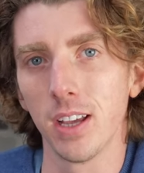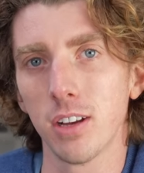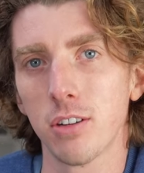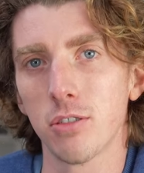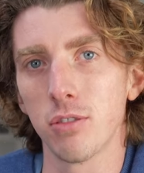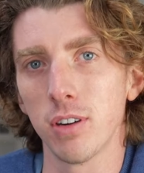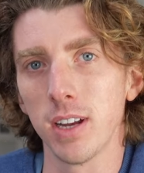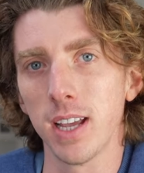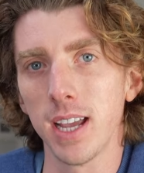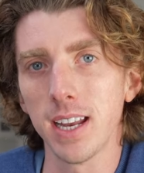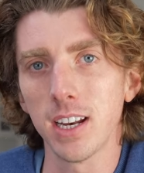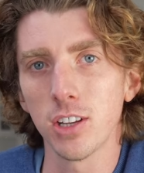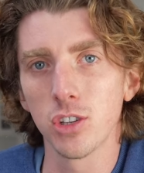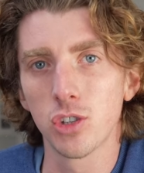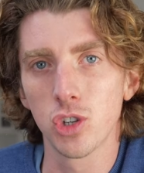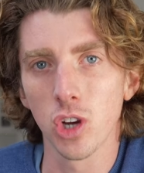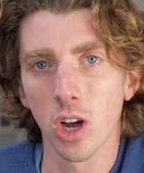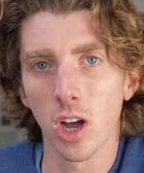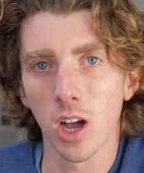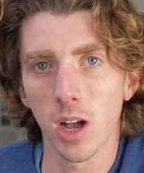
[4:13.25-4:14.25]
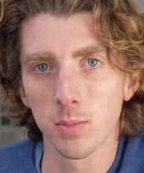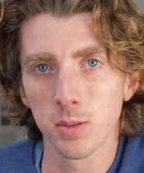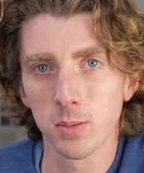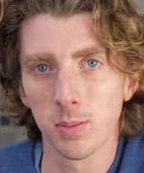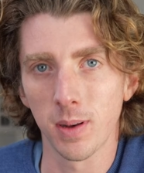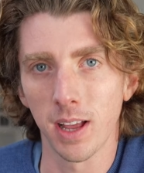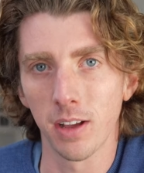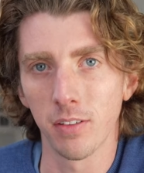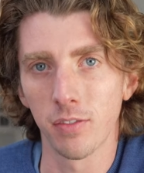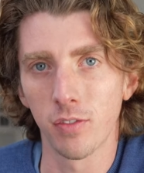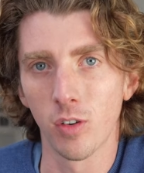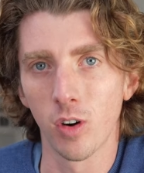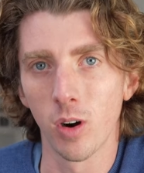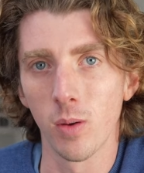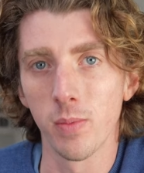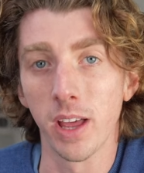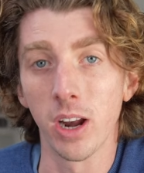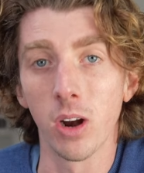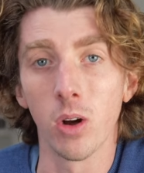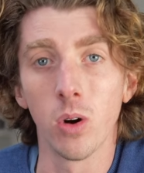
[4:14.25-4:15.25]
Create a jobs
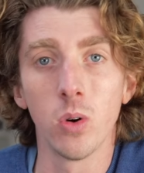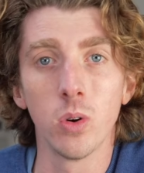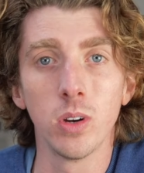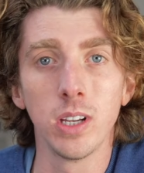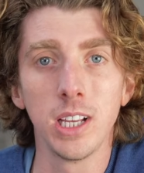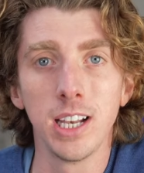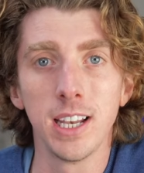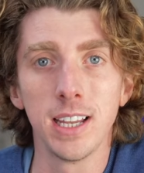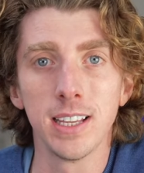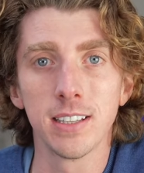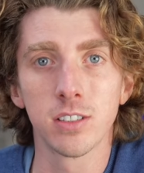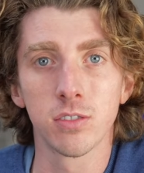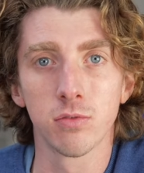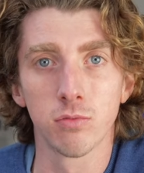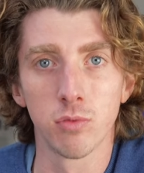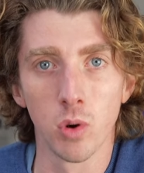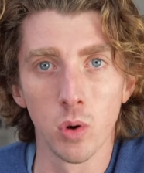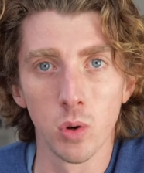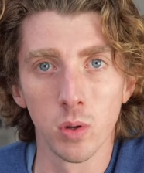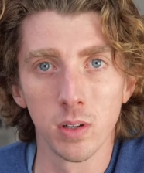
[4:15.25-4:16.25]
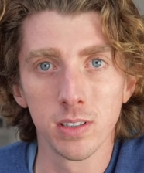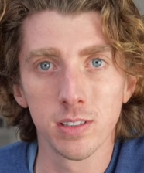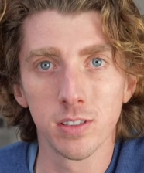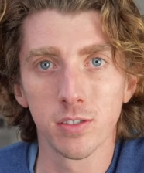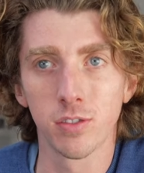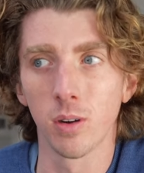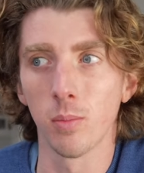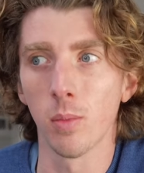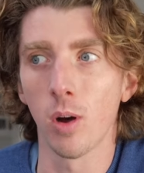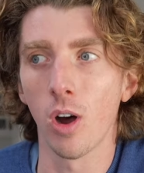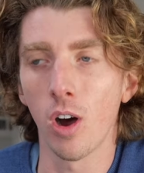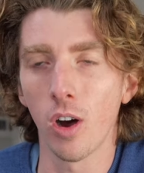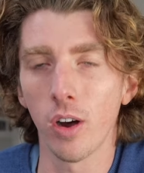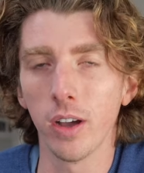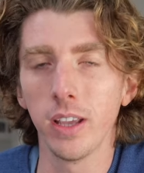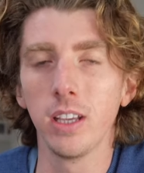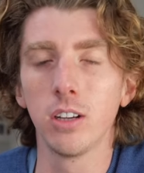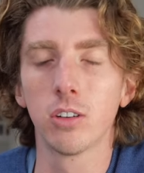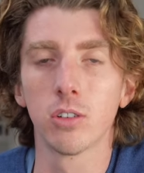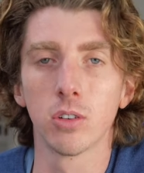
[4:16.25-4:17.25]
platform that only lists roles from
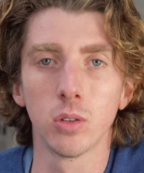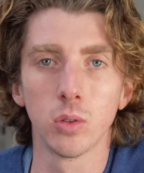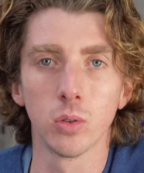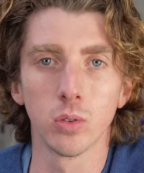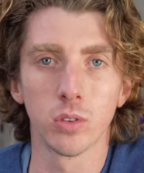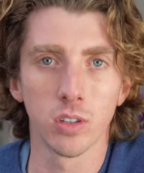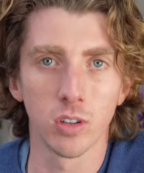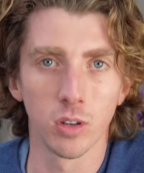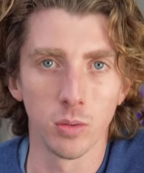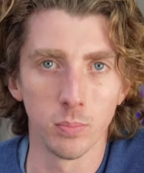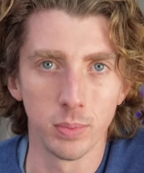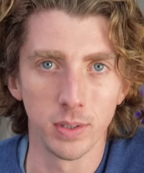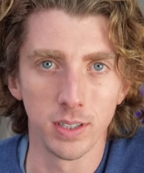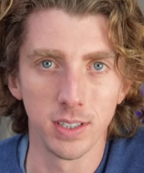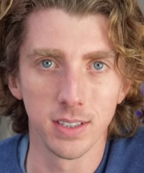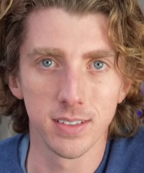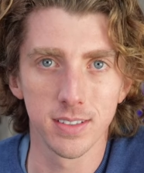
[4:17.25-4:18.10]
high growth companies.